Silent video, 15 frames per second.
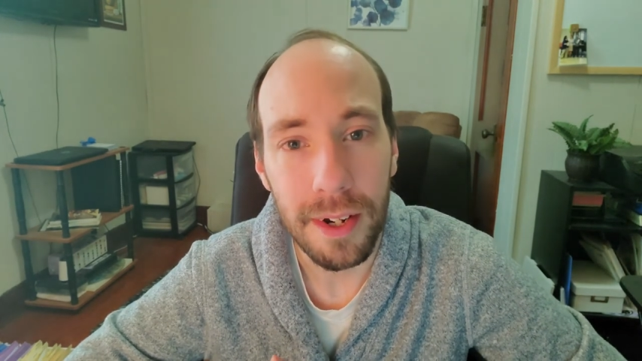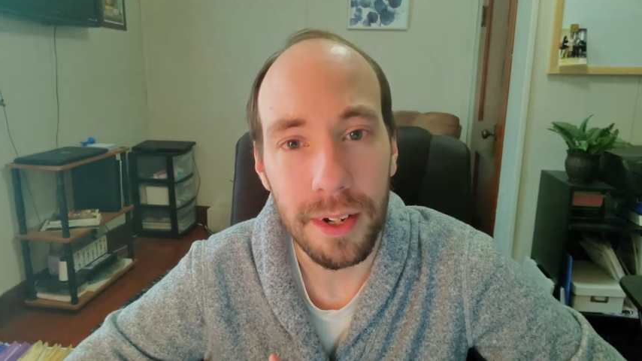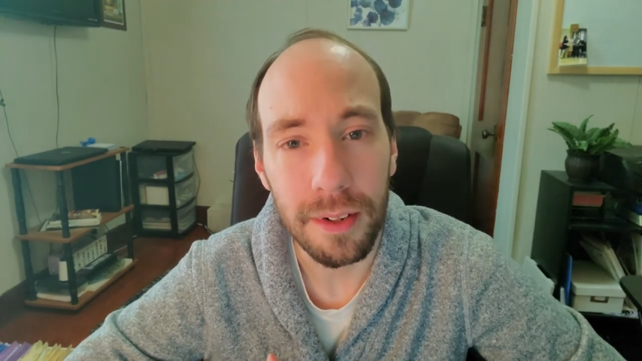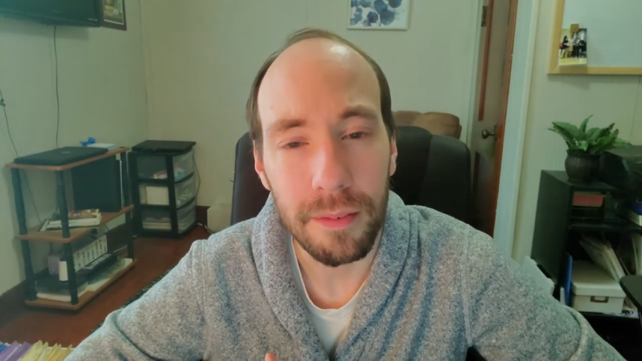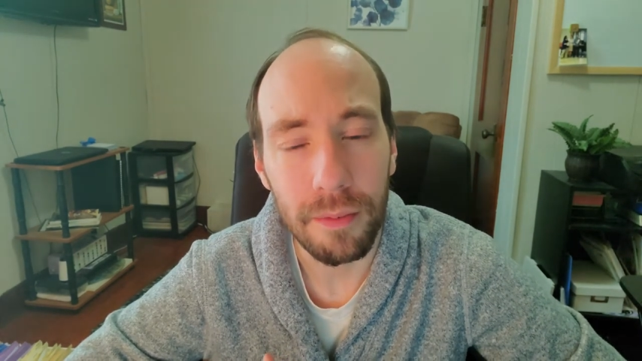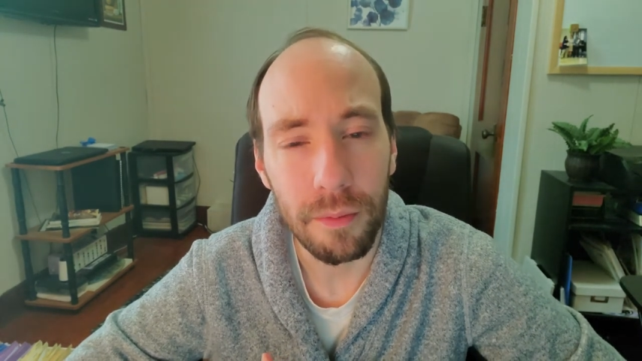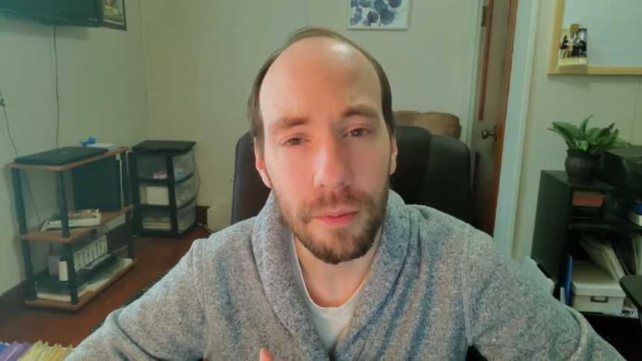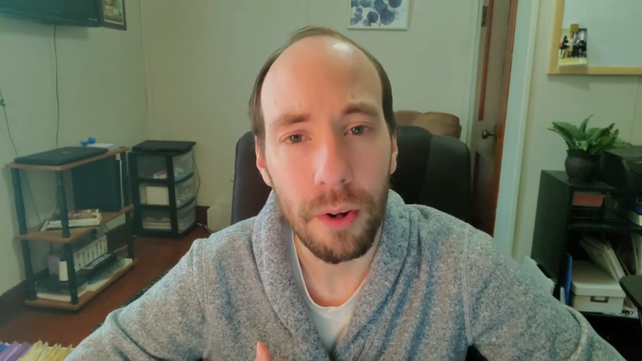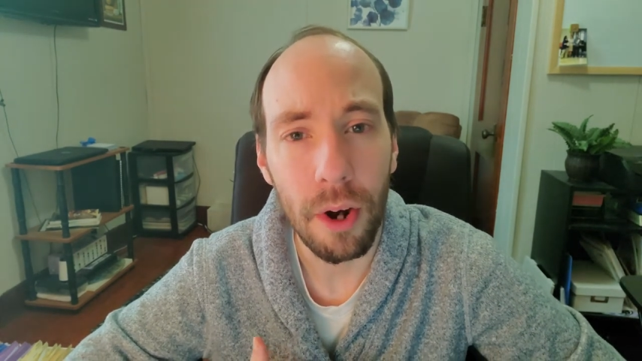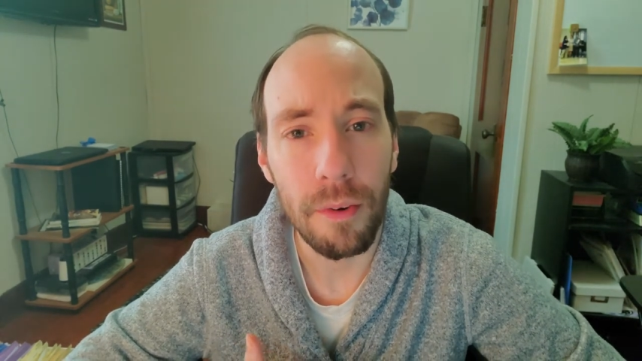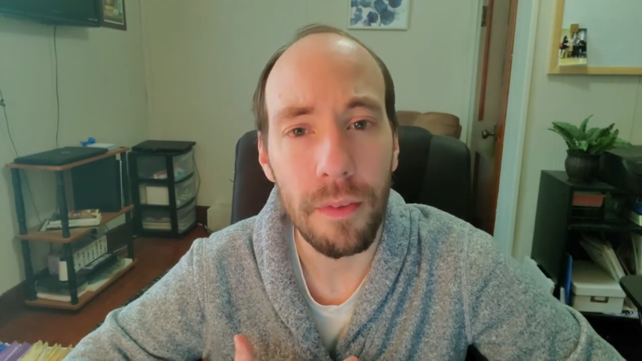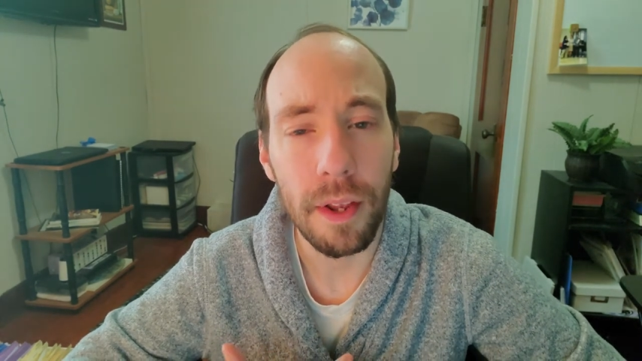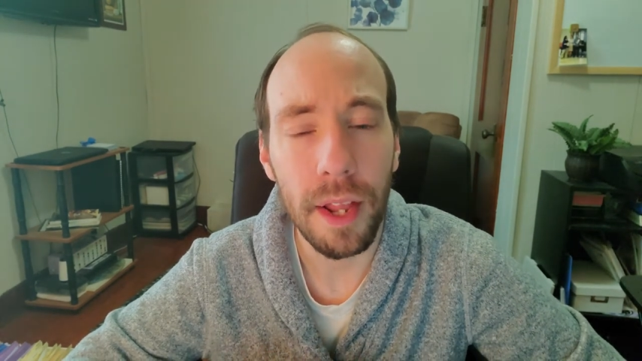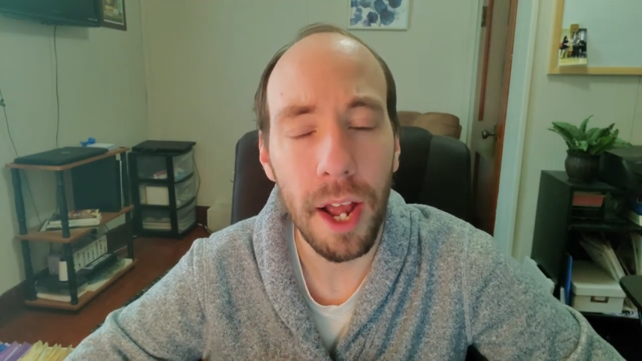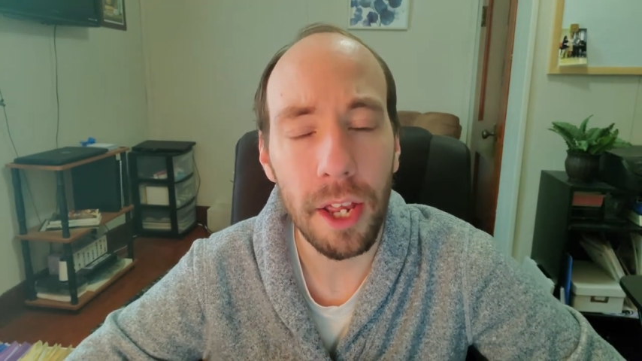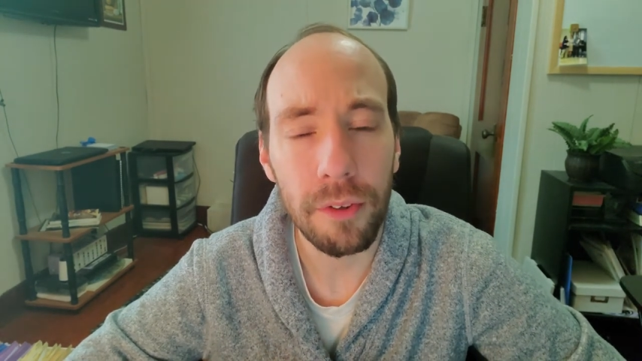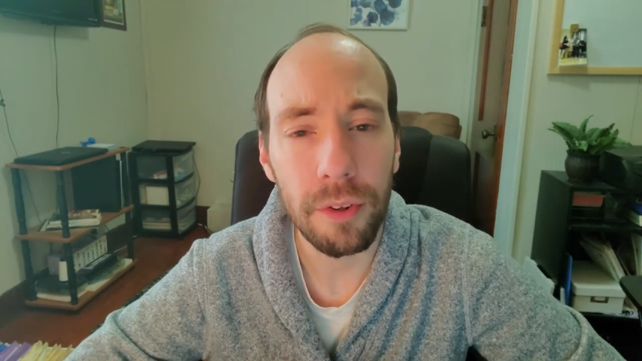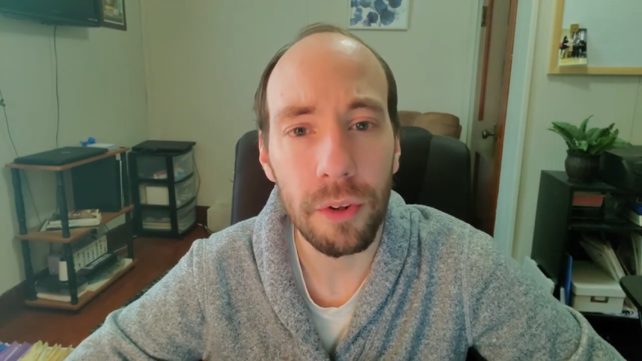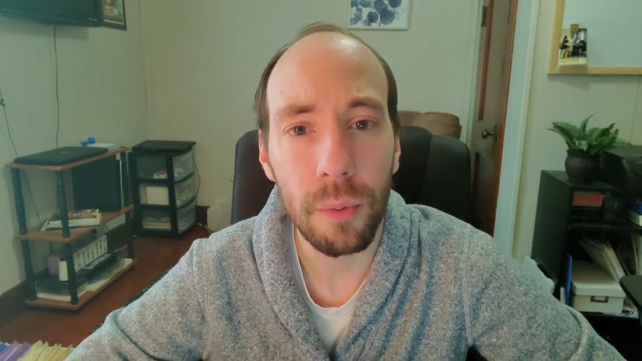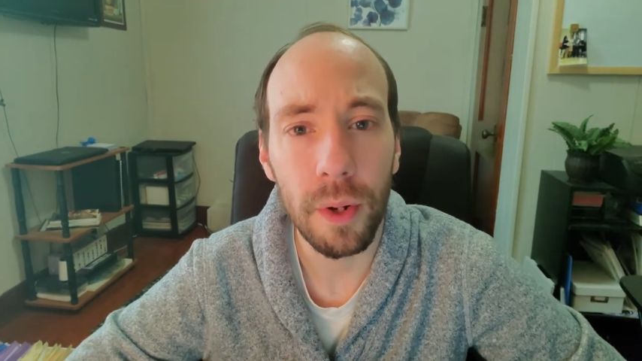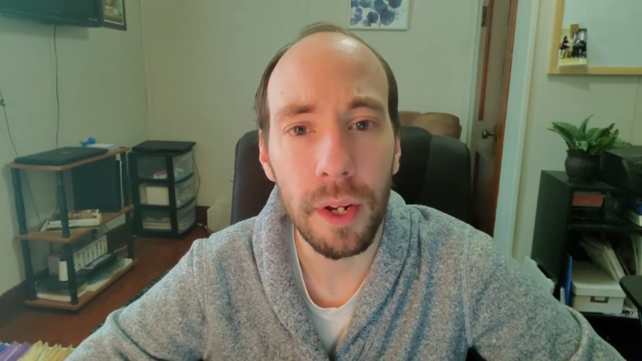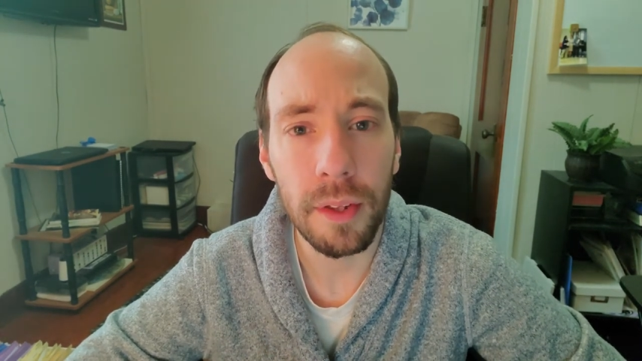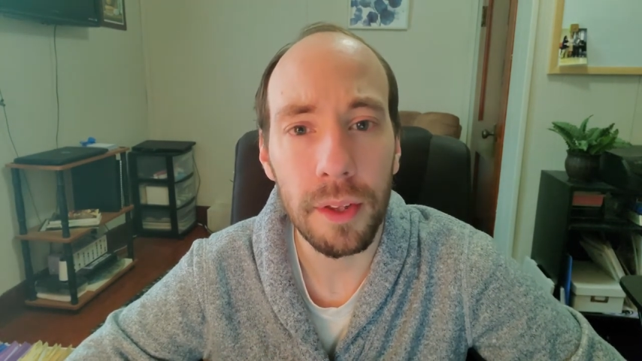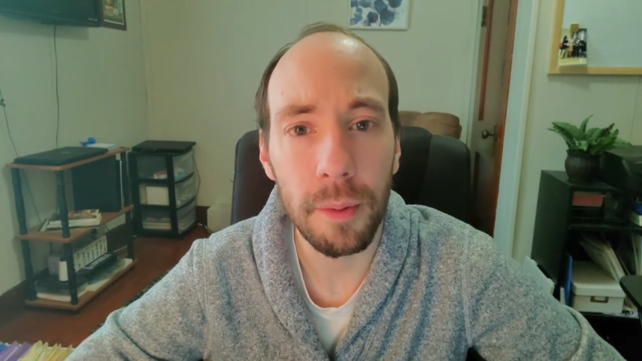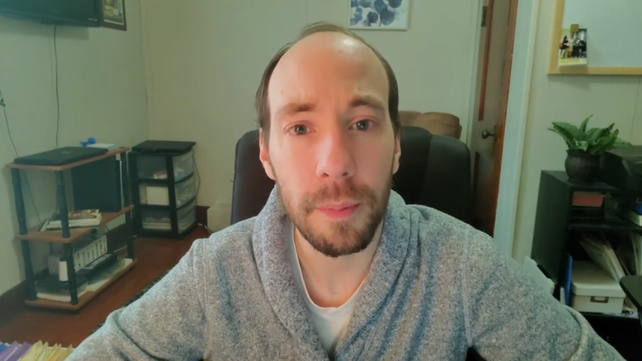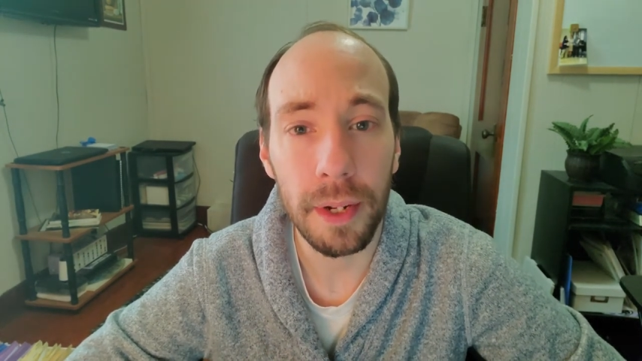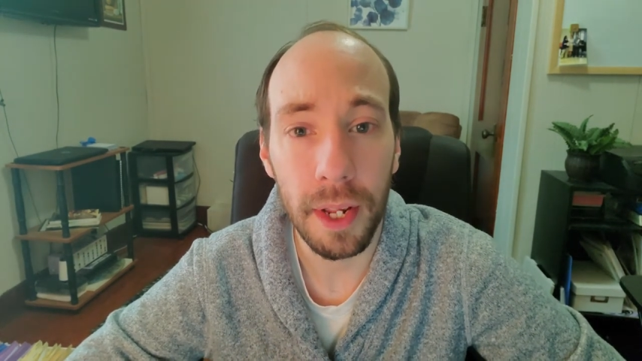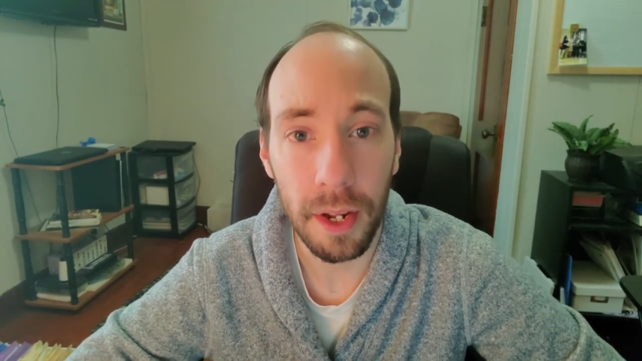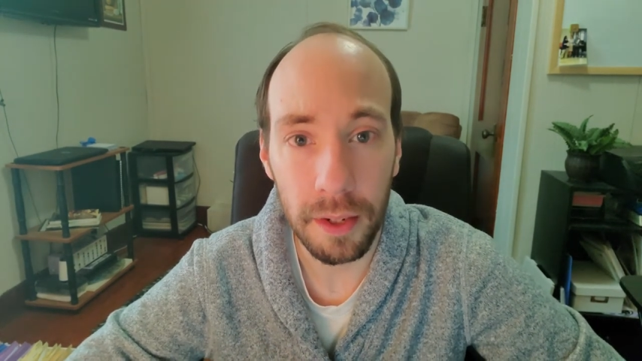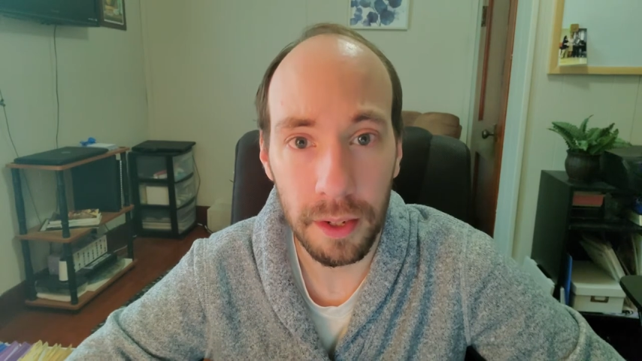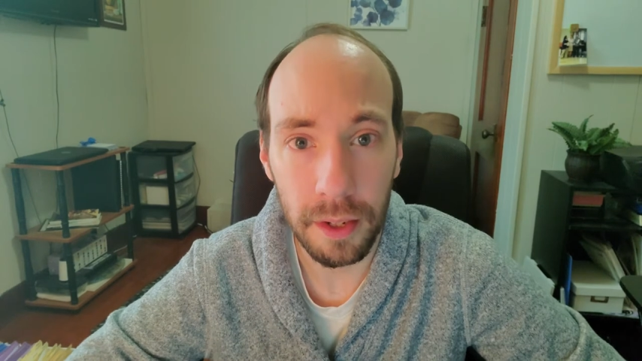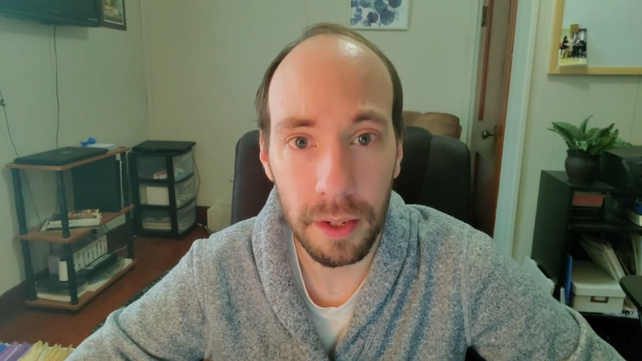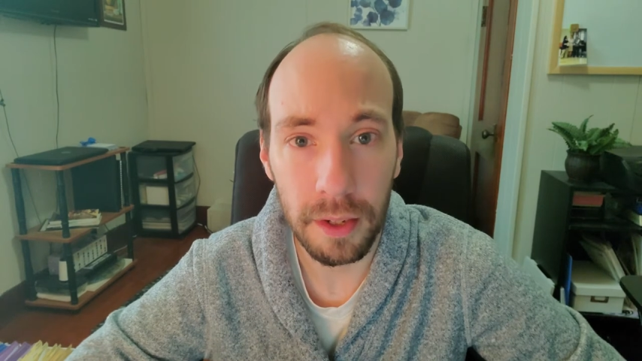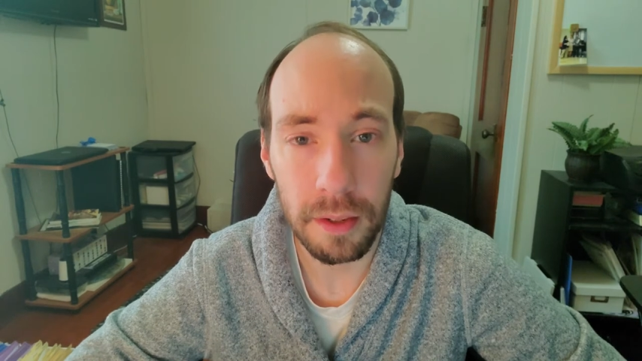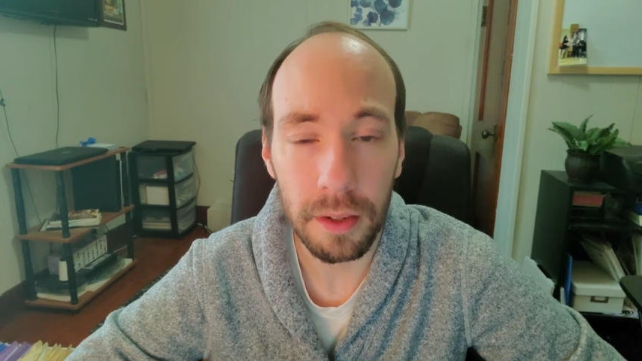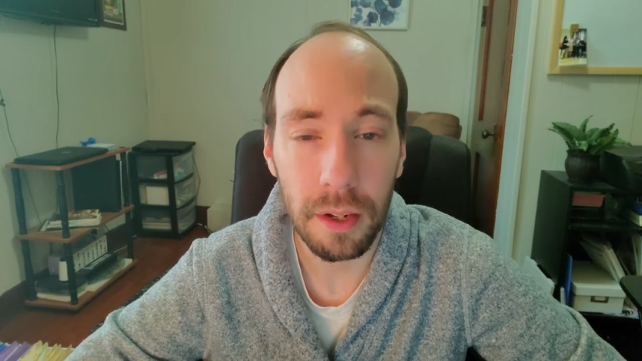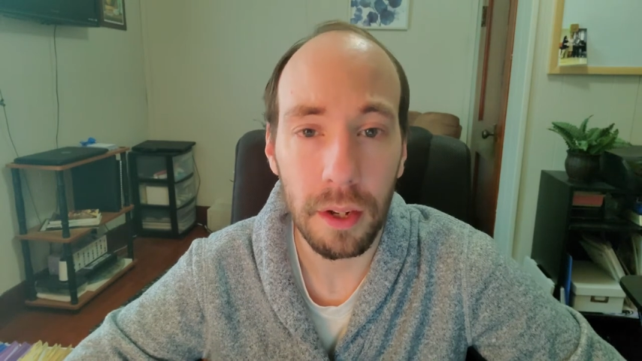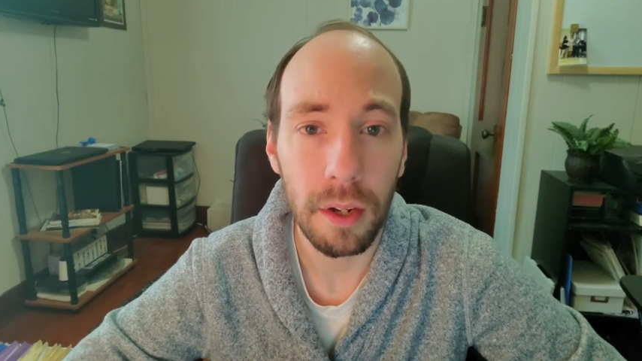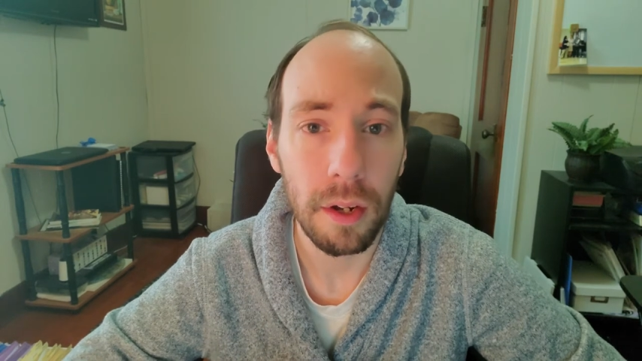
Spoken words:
and over the last few weeks I've been editing